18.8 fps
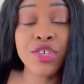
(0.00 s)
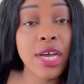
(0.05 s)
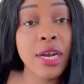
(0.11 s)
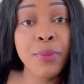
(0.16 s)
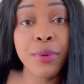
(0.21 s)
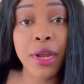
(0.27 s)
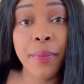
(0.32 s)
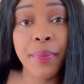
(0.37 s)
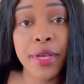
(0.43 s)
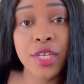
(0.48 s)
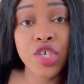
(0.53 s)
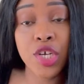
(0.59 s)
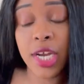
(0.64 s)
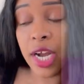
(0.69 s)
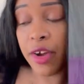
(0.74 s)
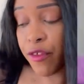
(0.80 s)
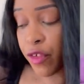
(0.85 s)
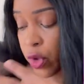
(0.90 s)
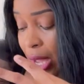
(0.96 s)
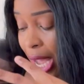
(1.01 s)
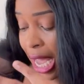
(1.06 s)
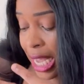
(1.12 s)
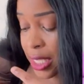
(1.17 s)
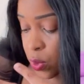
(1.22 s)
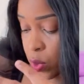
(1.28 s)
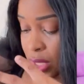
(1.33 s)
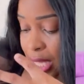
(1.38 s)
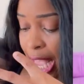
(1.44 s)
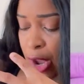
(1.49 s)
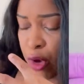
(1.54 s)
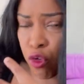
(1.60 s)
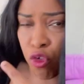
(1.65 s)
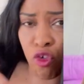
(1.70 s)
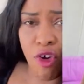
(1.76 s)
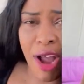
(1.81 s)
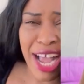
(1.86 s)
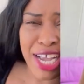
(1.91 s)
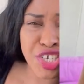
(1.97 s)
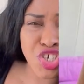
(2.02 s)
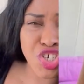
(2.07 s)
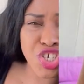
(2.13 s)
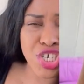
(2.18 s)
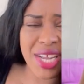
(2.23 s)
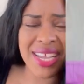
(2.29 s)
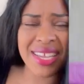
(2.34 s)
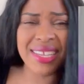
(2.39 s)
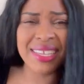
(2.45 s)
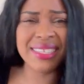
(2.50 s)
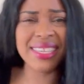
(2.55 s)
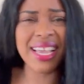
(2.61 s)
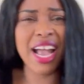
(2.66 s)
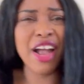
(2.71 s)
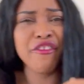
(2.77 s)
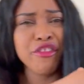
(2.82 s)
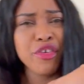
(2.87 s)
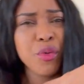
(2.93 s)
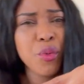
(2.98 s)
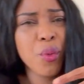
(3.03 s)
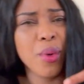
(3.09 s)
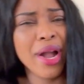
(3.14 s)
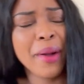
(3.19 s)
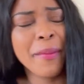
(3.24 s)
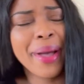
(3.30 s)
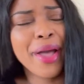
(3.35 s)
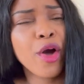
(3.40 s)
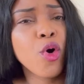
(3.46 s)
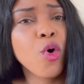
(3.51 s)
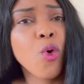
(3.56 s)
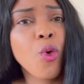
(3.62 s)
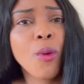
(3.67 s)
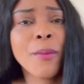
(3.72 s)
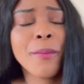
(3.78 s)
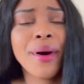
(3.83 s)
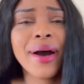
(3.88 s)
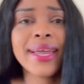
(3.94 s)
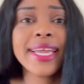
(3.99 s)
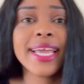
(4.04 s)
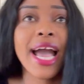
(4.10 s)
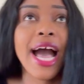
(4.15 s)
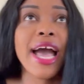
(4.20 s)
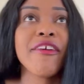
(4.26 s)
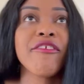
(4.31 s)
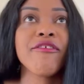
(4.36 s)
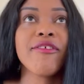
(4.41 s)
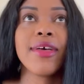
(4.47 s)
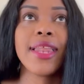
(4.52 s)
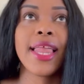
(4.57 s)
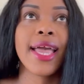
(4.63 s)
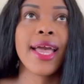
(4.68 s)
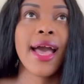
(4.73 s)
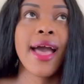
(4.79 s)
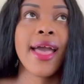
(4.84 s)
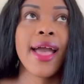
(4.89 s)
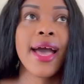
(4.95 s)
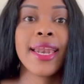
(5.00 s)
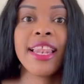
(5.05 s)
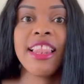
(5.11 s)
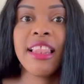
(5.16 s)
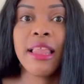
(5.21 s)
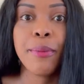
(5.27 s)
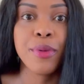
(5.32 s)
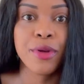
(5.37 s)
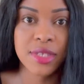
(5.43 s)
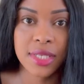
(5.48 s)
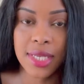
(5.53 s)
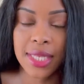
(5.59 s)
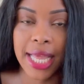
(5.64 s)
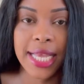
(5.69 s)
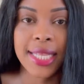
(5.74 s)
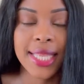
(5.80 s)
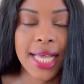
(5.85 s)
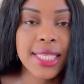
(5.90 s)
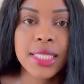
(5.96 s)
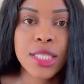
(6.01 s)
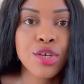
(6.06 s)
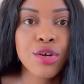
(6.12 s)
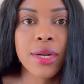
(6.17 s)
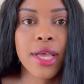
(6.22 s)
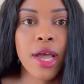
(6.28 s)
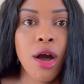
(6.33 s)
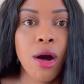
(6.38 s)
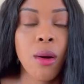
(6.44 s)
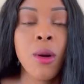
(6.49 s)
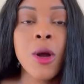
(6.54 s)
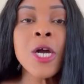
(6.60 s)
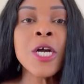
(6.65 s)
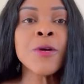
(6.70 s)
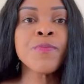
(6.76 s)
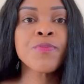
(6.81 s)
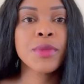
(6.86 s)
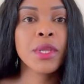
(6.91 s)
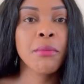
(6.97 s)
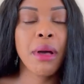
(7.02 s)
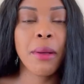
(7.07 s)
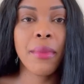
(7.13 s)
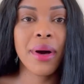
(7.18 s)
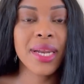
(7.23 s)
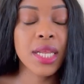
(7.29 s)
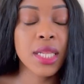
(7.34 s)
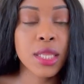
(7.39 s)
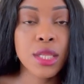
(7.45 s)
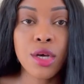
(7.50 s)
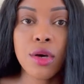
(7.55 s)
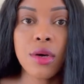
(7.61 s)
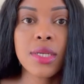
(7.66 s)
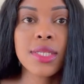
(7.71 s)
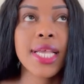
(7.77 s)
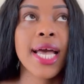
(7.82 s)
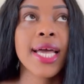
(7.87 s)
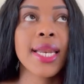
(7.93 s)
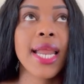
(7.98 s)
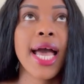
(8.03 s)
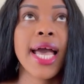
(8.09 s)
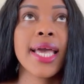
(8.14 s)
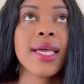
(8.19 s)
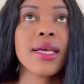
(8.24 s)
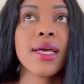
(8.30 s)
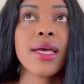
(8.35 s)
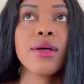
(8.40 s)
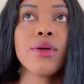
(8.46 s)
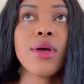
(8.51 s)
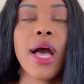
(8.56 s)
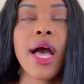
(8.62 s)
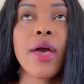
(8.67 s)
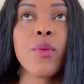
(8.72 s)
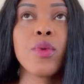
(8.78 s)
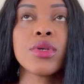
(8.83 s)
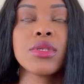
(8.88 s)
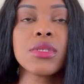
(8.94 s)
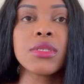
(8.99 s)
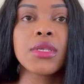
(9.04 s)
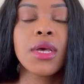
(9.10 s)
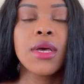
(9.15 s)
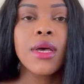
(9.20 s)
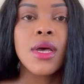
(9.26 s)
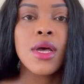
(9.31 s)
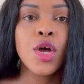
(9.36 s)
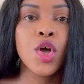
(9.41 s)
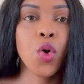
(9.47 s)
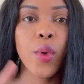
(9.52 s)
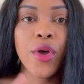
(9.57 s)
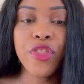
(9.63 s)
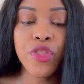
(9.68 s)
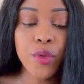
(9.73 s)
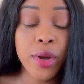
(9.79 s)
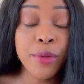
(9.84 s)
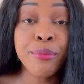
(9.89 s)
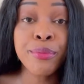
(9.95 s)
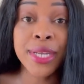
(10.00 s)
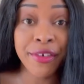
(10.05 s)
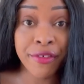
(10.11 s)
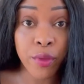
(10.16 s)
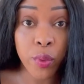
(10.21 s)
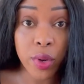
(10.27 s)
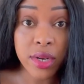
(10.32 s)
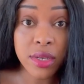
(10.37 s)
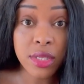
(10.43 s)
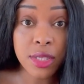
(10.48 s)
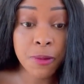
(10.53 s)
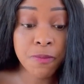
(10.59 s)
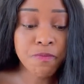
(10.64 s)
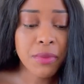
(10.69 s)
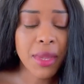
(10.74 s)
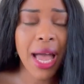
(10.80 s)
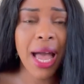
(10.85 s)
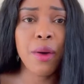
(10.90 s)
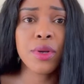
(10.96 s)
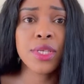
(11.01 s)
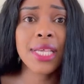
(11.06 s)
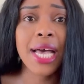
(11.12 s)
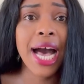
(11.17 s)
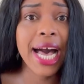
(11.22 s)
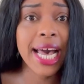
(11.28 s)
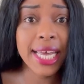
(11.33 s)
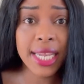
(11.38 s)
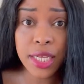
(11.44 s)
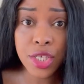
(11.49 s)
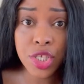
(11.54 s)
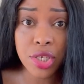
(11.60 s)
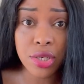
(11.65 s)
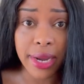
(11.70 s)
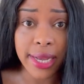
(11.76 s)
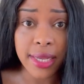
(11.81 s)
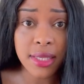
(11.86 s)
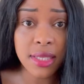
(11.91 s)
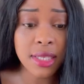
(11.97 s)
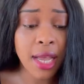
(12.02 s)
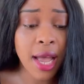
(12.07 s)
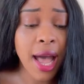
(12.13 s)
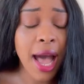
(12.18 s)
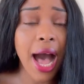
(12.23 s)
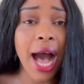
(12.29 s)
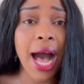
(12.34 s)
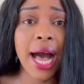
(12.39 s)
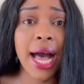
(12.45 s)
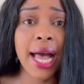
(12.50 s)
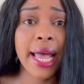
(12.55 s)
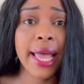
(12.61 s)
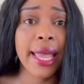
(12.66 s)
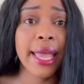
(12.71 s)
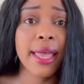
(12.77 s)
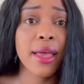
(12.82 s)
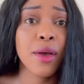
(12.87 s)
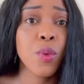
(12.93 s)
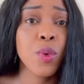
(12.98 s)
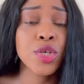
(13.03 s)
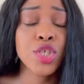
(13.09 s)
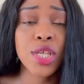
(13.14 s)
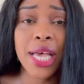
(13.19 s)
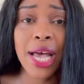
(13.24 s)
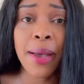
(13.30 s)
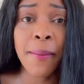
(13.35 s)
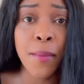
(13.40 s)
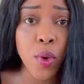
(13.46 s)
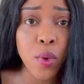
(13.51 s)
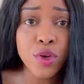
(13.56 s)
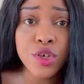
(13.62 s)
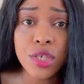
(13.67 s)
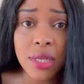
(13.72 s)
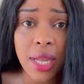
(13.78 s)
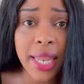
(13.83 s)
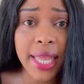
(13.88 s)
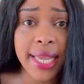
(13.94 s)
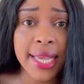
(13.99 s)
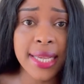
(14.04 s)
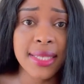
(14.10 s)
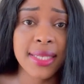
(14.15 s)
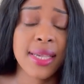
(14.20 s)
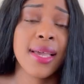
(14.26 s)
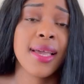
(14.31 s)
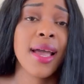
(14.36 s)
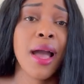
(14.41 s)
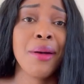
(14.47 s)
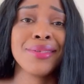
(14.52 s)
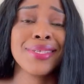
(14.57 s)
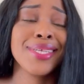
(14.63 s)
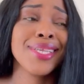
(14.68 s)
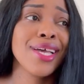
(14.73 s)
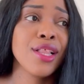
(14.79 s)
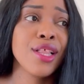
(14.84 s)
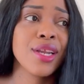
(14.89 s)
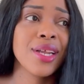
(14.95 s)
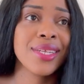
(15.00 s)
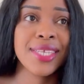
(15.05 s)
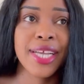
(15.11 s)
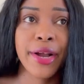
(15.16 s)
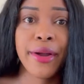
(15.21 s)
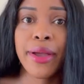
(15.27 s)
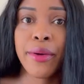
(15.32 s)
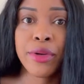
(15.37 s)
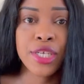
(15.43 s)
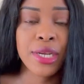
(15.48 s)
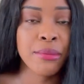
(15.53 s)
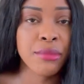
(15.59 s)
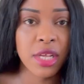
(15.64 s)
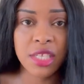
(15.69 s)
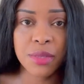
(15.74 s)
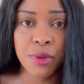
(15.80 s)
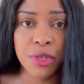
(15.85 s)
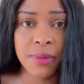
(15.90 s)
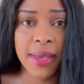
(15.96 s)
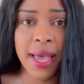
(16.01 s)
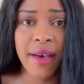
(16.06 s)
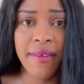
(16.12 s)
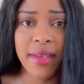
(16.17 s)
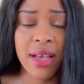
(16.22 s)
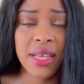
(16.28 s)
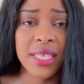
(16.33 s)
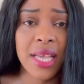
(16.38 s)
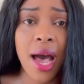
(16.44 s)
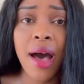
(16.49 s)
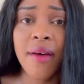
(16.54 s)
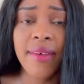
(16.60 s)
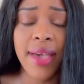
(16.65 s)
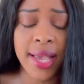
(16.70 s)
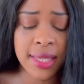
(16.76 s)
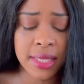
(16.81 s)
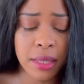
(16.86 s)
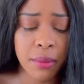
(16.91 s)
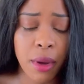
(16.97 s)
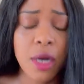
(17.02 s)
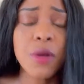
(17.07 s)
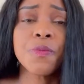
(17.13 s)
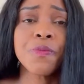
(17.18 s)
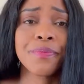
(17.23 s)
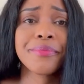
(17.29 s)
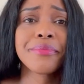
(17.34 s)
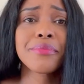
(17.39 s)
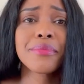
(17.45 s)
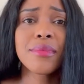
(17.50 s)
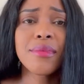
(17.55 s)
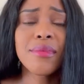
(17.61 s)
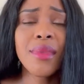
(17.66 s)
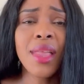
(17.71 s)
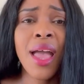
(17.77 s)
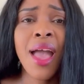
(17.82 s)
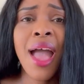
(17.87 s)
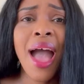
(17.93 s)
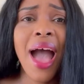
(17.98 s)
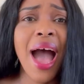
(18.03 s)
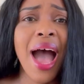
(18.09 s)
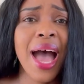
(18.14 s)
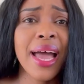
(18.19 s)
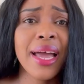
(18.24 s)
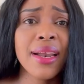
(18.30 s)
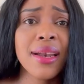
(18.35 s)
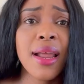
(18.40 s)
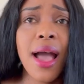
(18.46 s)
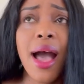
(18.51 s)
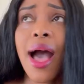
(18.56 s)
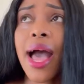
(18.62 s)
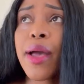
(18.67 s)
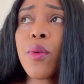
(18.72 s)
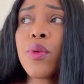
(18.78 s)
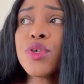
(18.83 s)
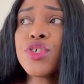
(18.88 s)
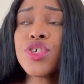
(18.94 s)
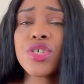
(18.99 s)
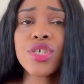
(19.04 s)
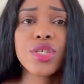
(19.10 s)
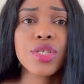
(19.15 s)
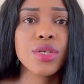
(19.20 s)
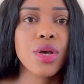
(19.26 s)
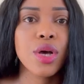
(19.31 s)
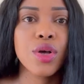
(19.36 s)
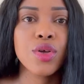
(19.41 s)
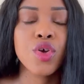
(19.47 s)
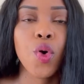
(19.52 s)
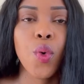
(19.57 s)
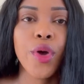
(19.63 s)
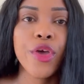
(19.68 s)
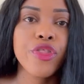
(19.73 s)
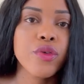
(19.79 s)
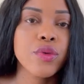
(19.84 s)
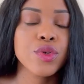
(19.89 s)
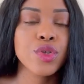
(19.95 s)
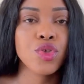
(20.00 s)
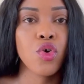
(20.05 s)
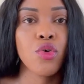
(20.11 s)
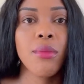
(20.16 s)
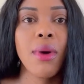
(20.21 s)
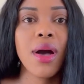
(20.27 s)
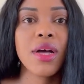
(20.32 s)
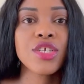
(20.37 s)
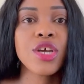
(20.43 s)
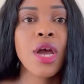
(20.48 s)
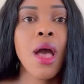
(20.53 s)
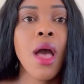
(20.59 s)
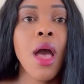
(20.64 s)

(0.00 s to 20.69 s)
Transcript: try to put a picture here for you guys. It was like rashes everywhere, my whole body. I felt like I had leprosy. Like, that's literally how my body looked. And I was going through a divorce. I was highly stressed. I was emotionally eating. I was eating a lot of dairy, which I'm not supposed to be having because I have eczema. And I was just going through so much.